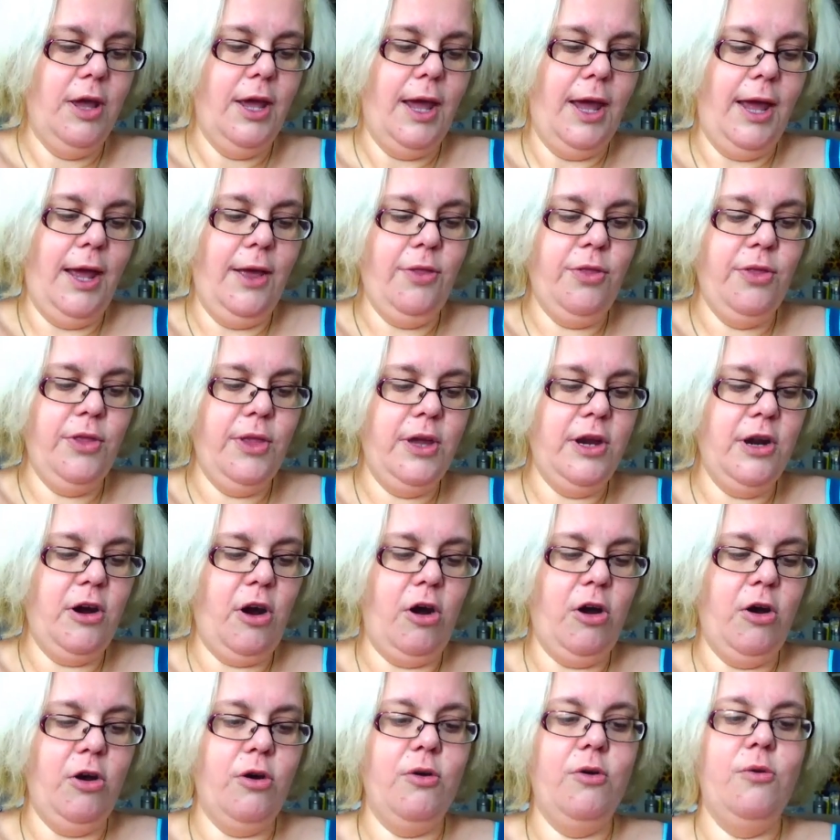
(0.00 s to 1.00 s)
And they
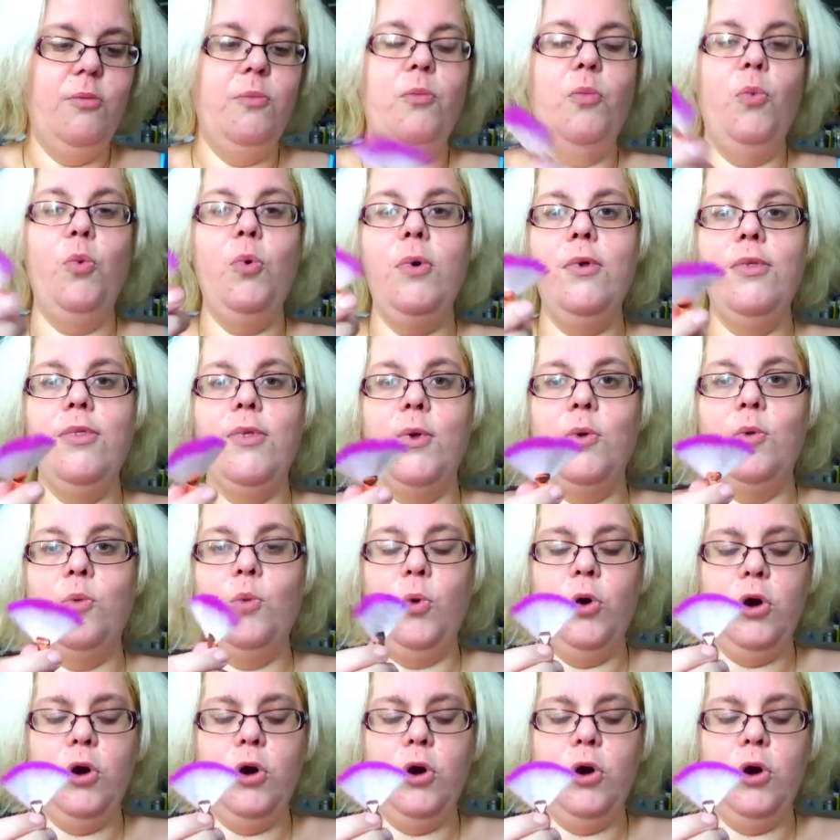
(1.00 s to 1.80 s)
are more than